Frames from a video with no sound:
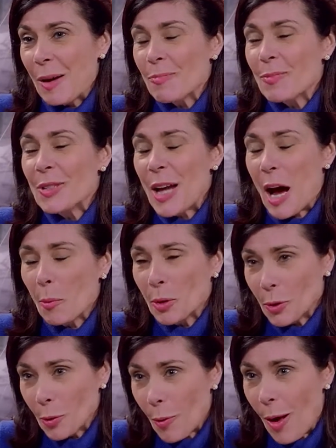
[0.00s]
not what
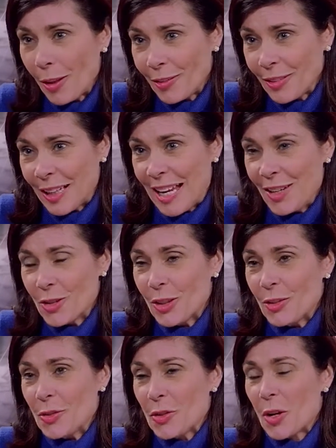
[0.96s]
their
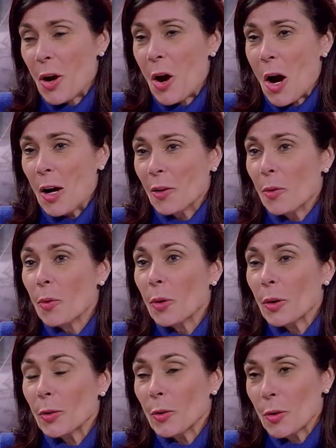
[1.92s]
qualifications are
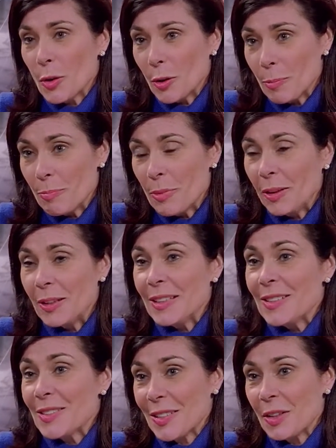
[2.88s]
or their
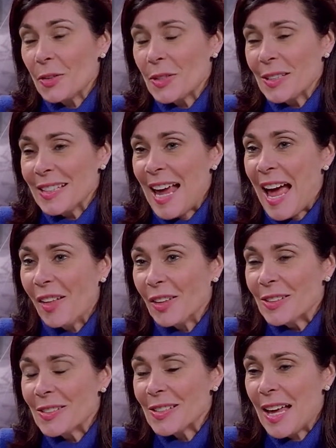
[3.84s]
abilities, skills, and
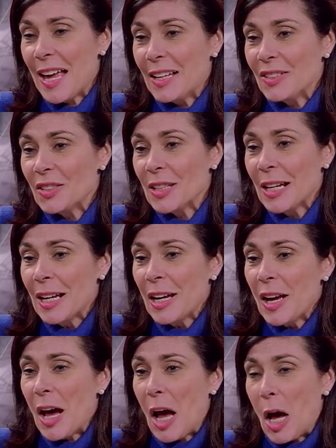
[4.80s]
talents. And
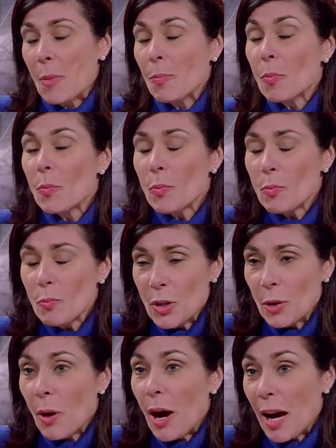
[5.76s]

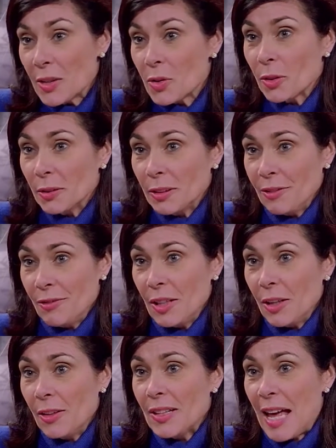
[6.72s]
I certainly
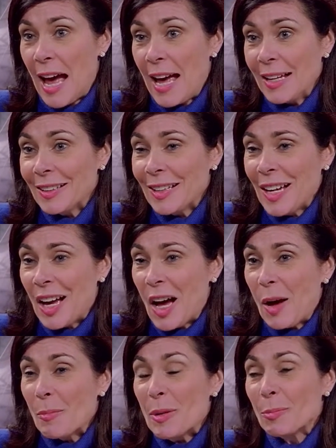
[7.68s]
feel that
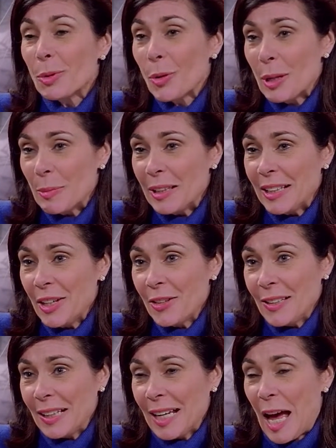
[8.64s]
employment here
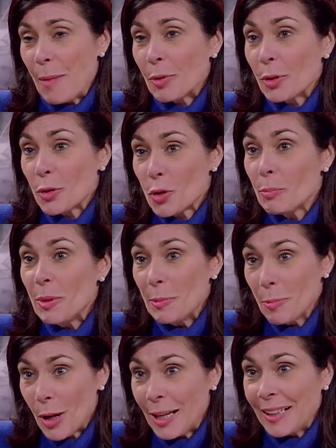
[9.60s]
in the Capitol should be
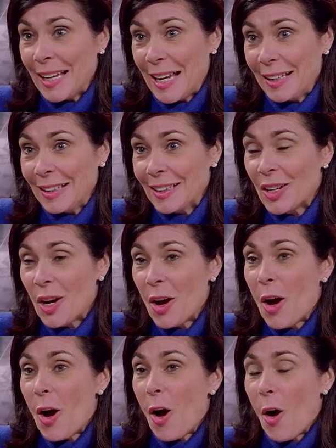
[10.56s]
predicated
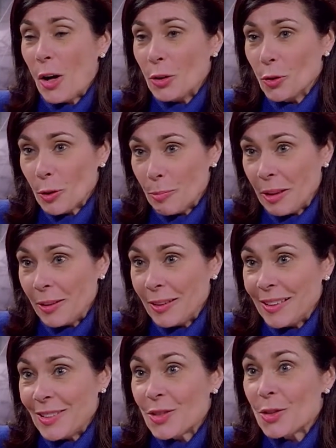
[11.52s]
on your
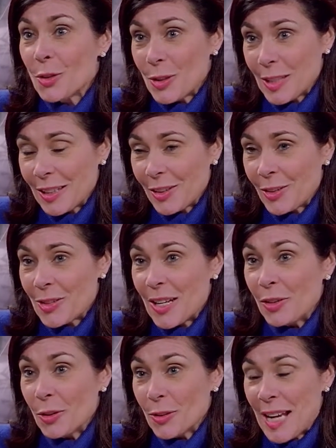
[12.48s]
abilities, your skills,
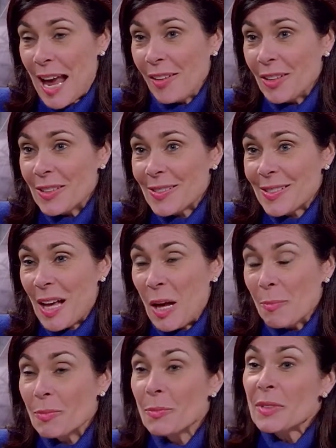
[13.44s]
and your talents.
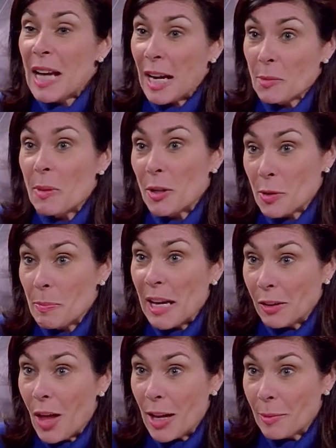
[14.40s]
Taxpayers pay
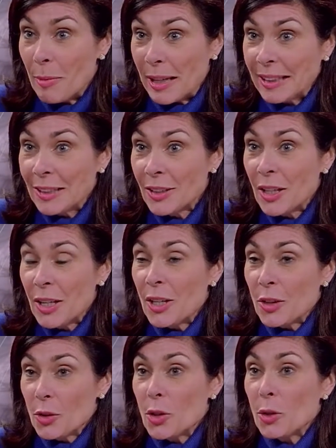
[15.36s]
a lot of money
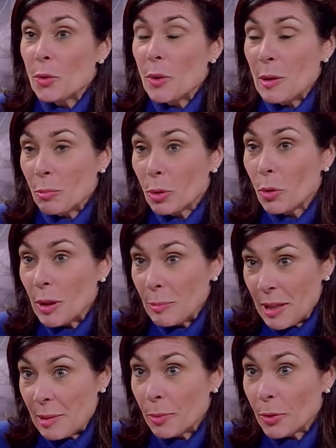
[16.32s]
to employ
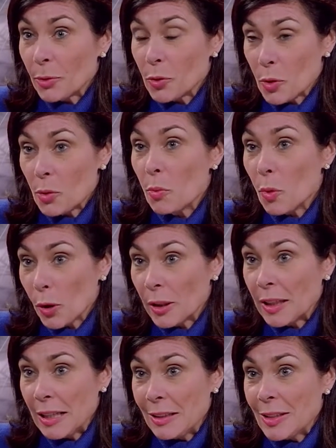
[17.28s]
people to
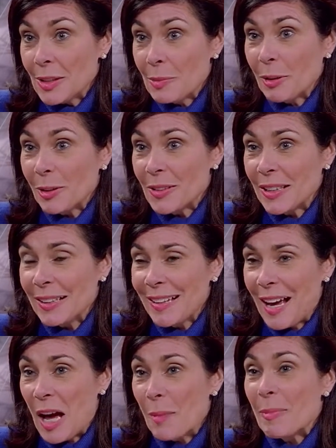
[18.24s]
work in this building,
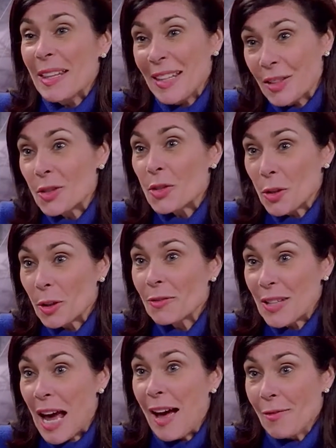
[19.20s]
and they deserve
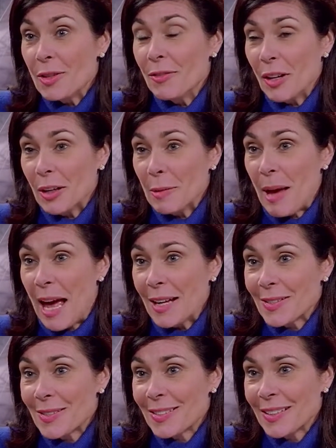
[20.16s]
to have the very
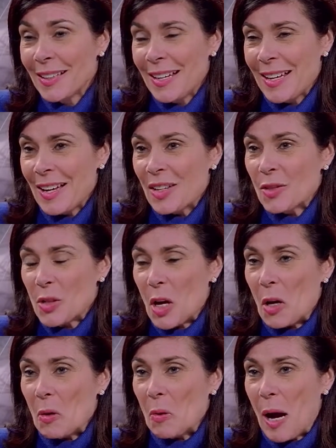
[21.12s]
best.
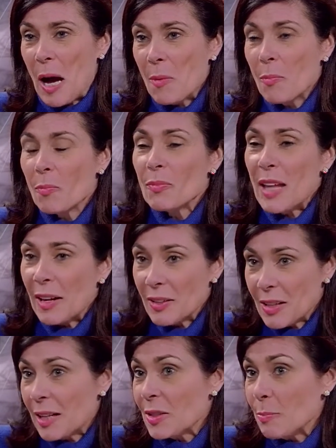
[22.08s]
So
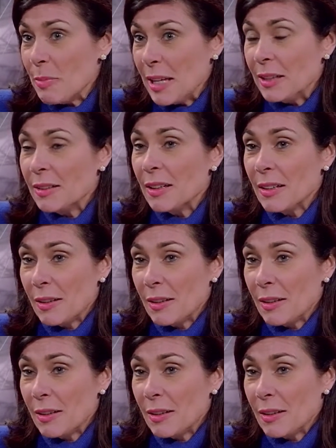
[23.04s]
that has been